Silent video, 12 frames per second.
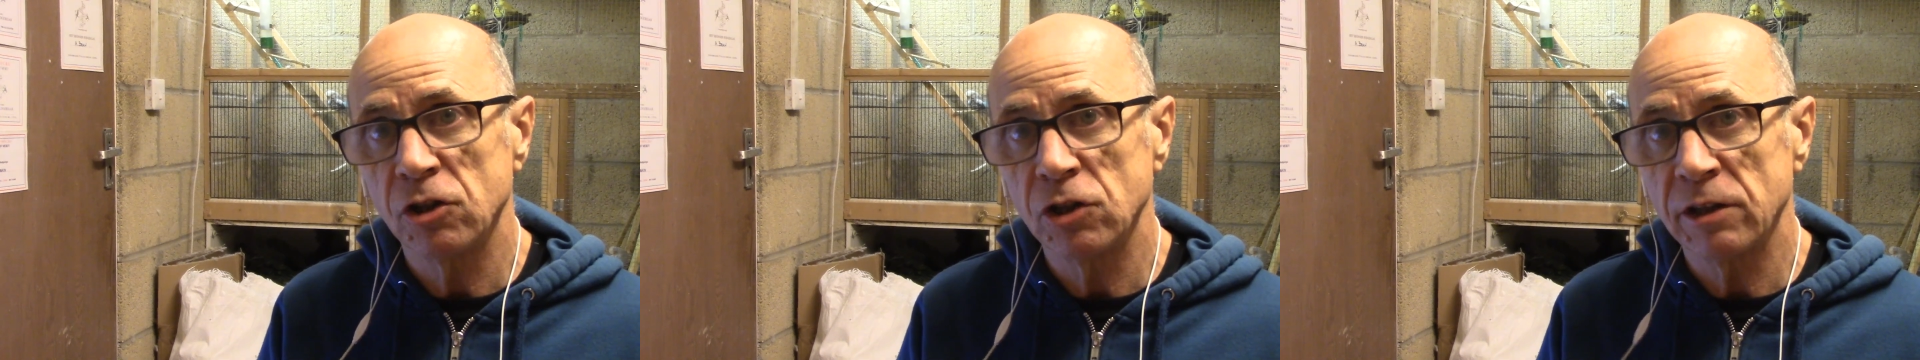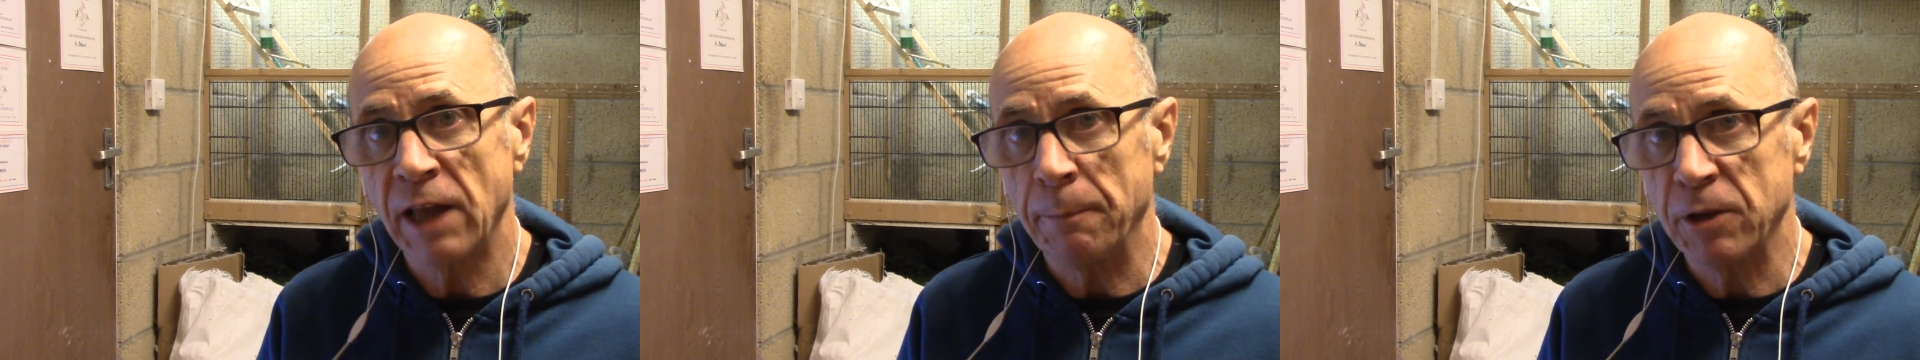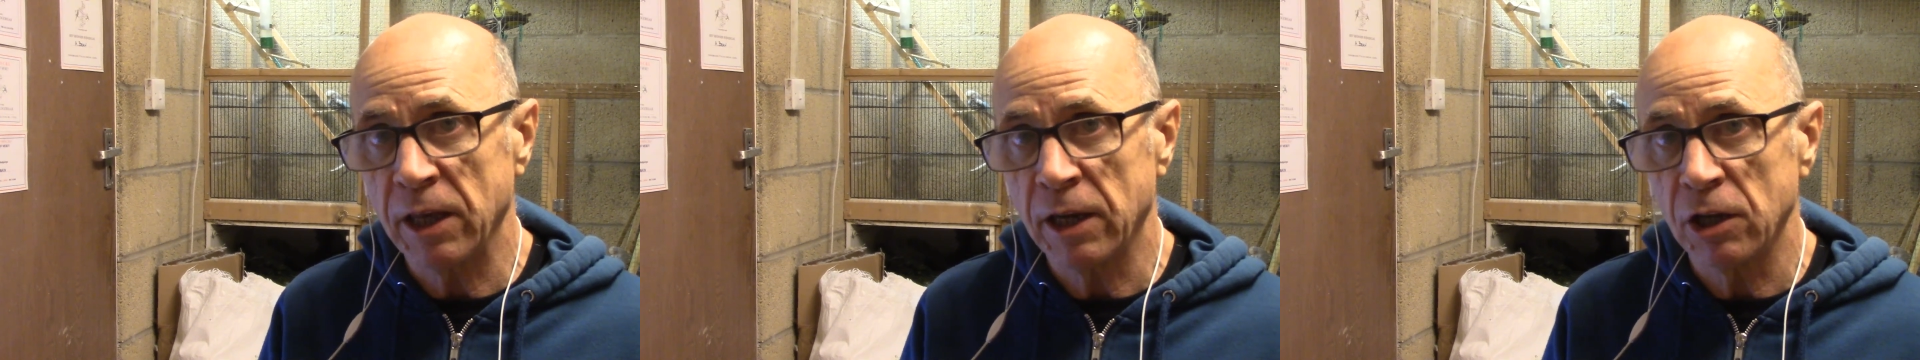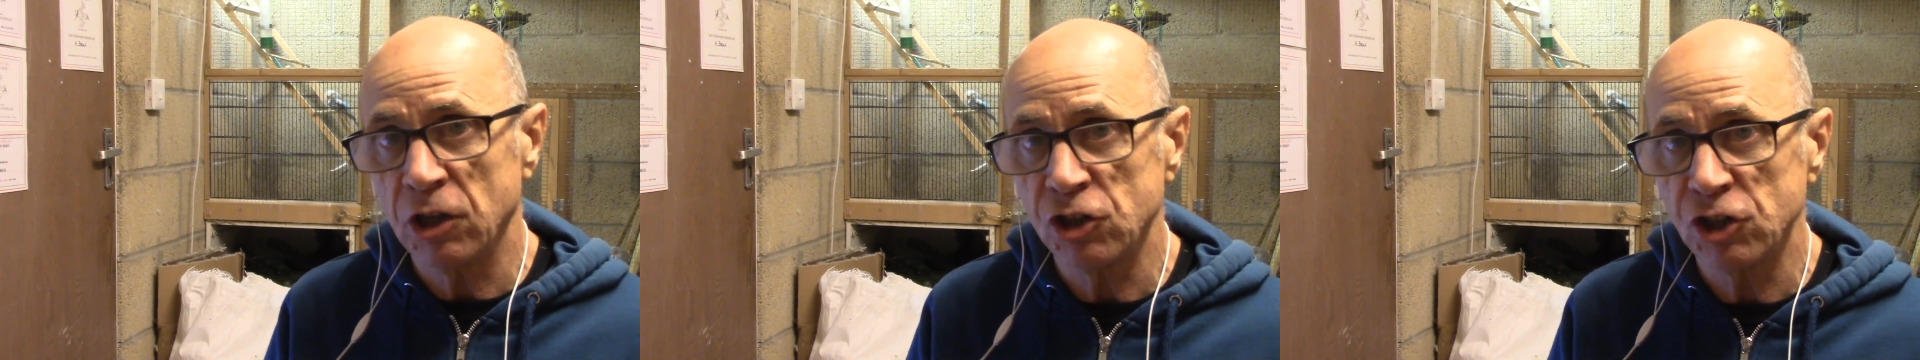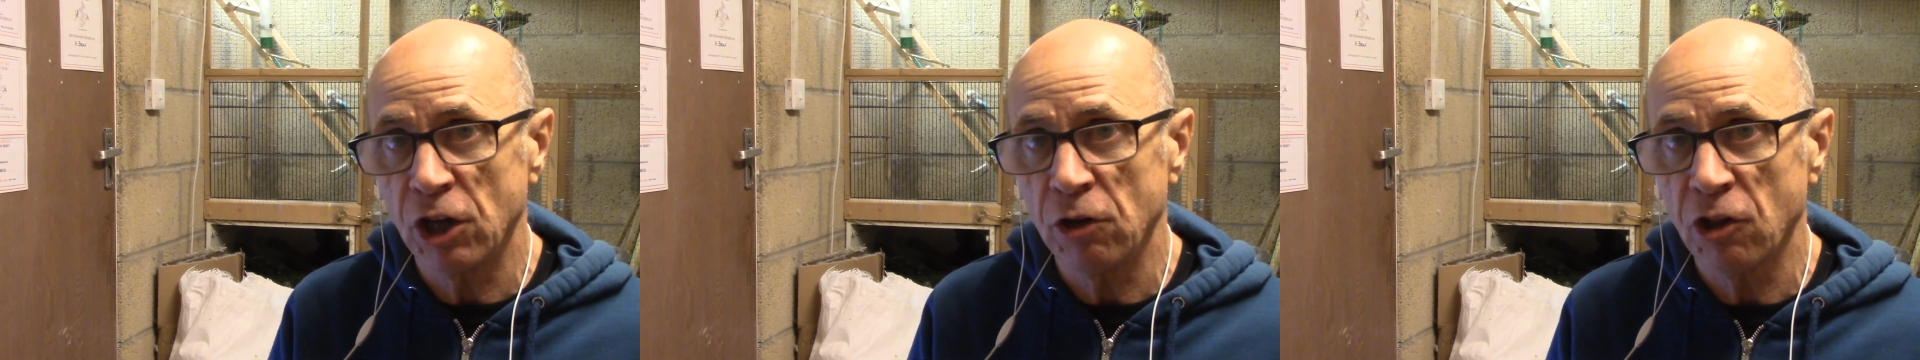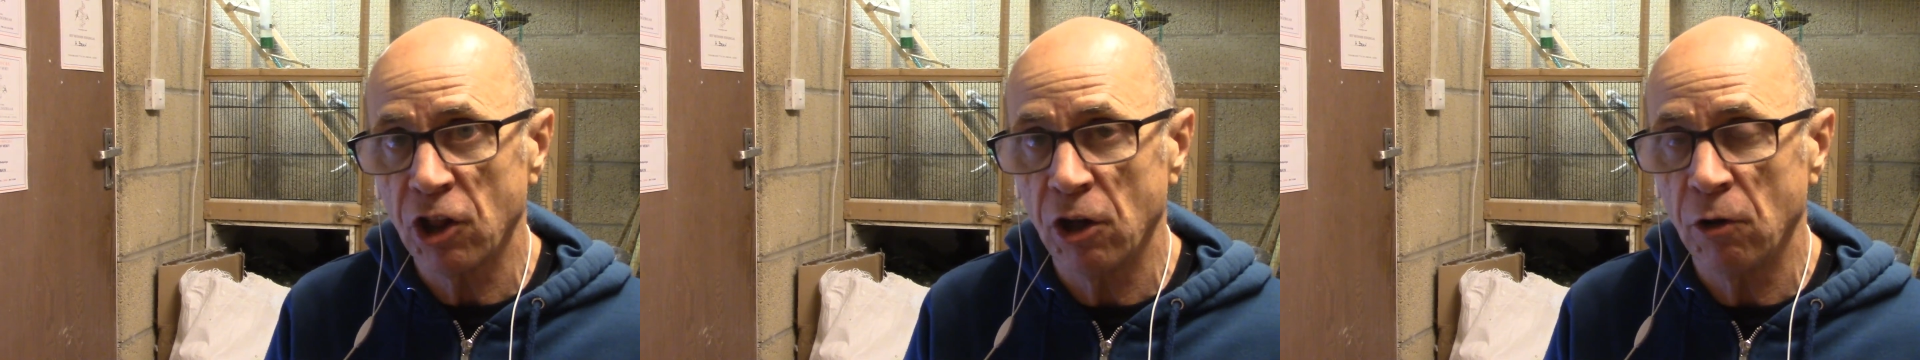that particular
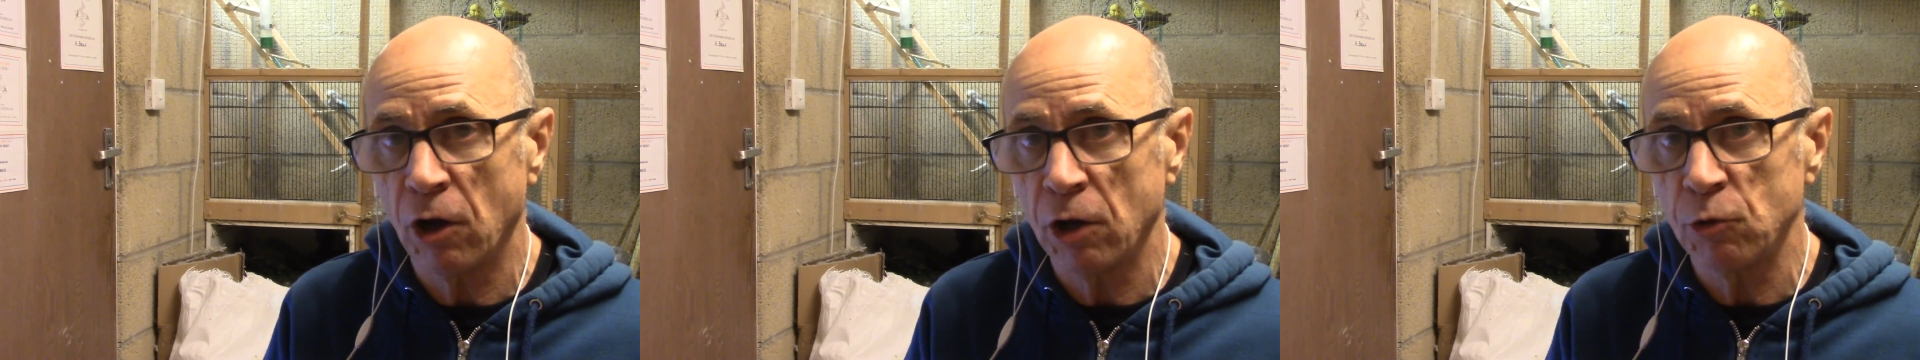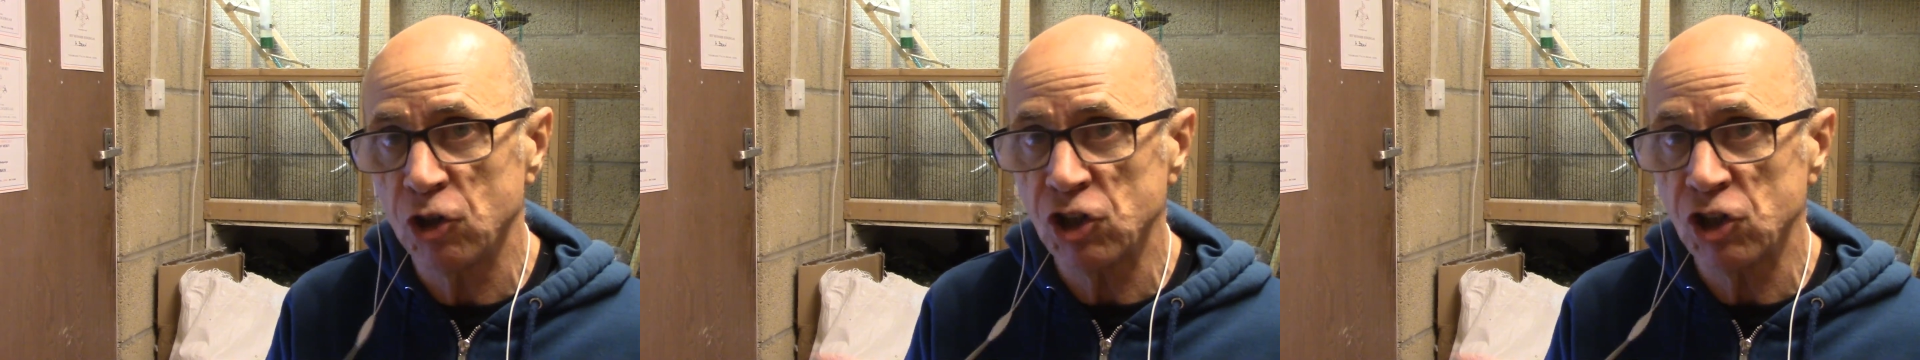show, so I was